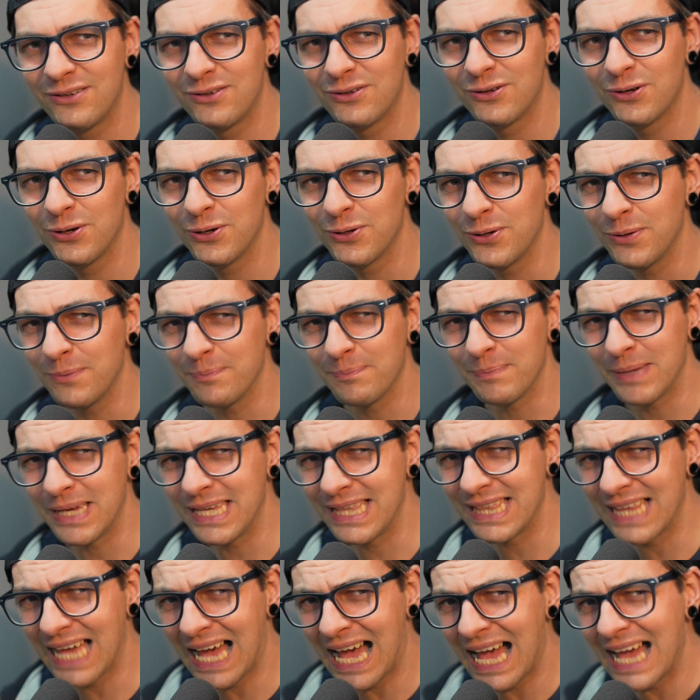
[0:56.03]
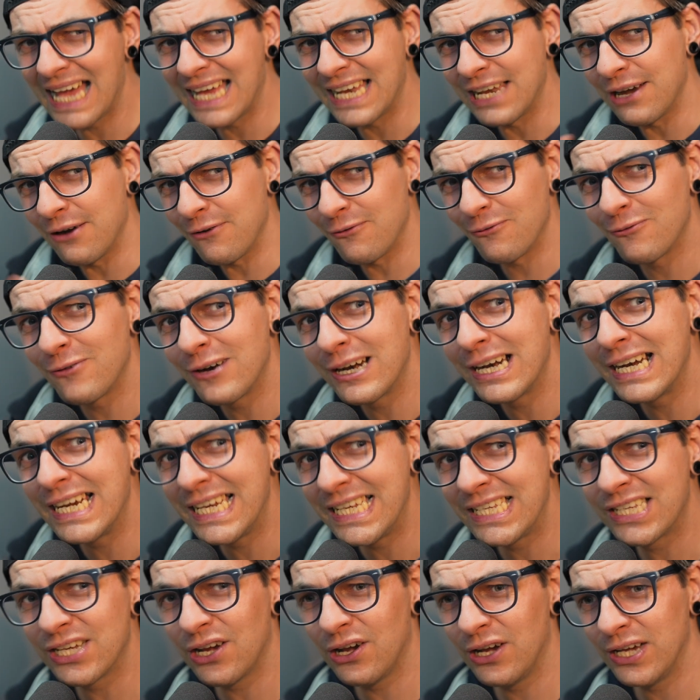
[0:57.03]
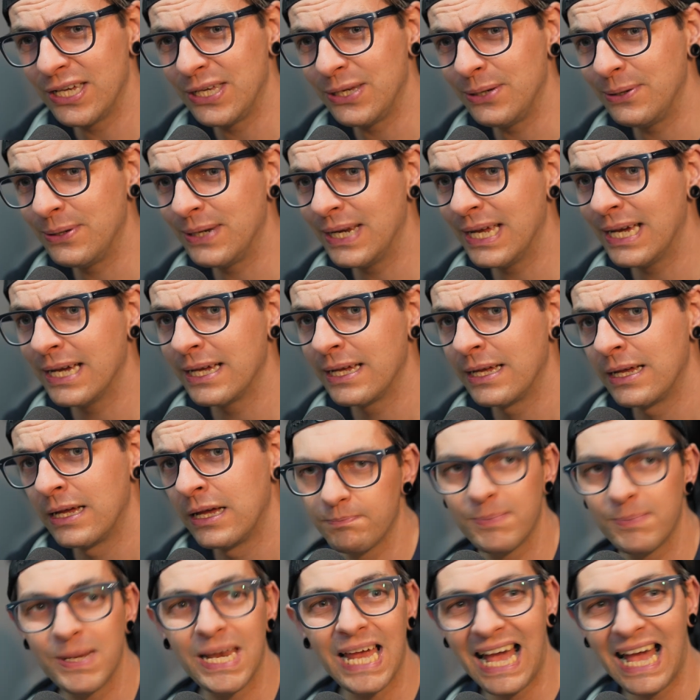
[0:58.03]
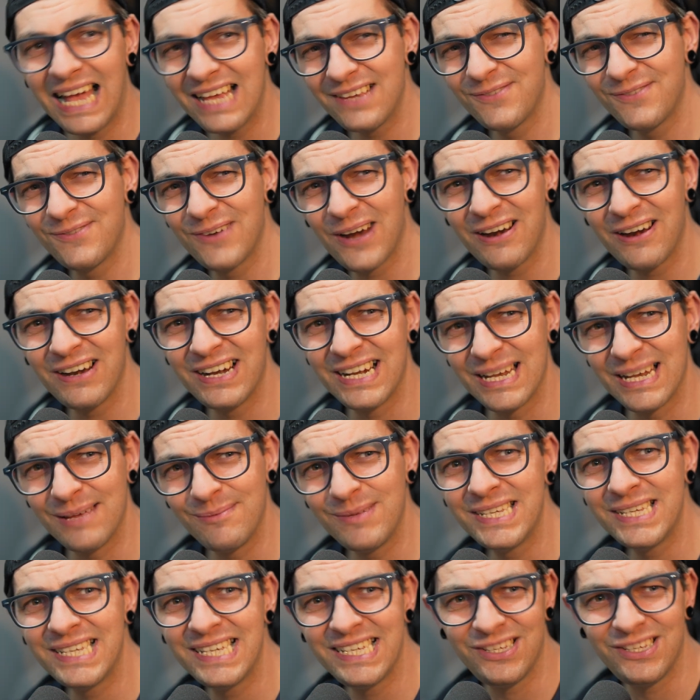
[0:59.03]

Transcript: couldn't beat that in a really tight unit, but it has very limited